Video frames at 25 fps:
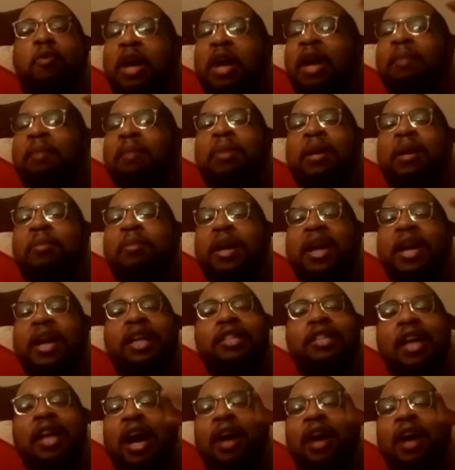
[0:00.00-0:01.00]
What I mean by
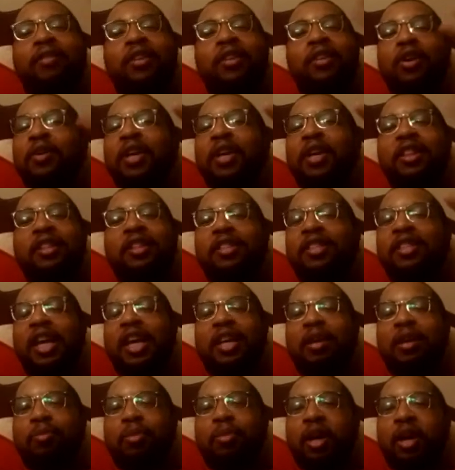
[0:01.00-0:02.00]
that is Javi don't get the
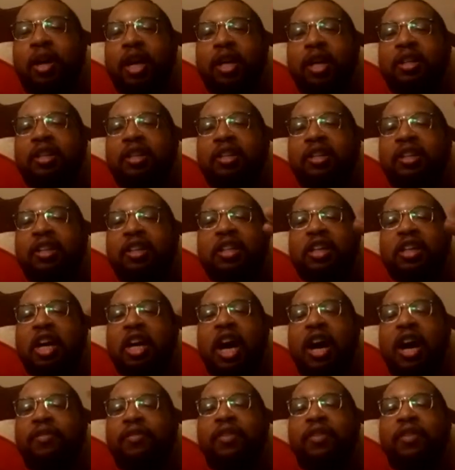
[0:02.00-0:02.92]
second part. When